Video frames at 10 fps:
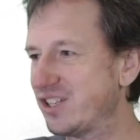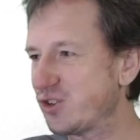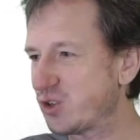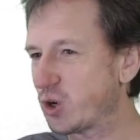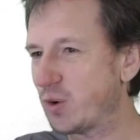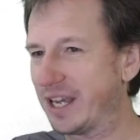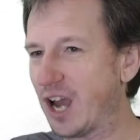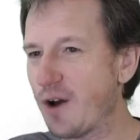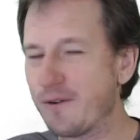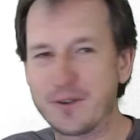Just a quick
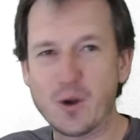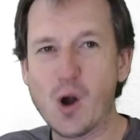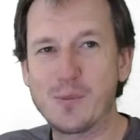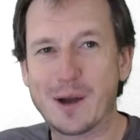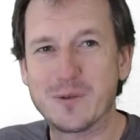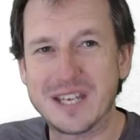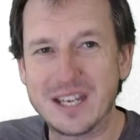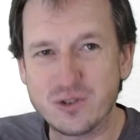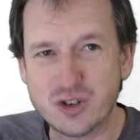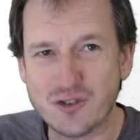overview. Hope that was
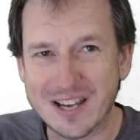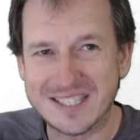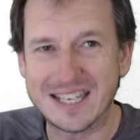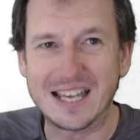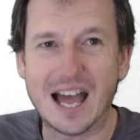interesting.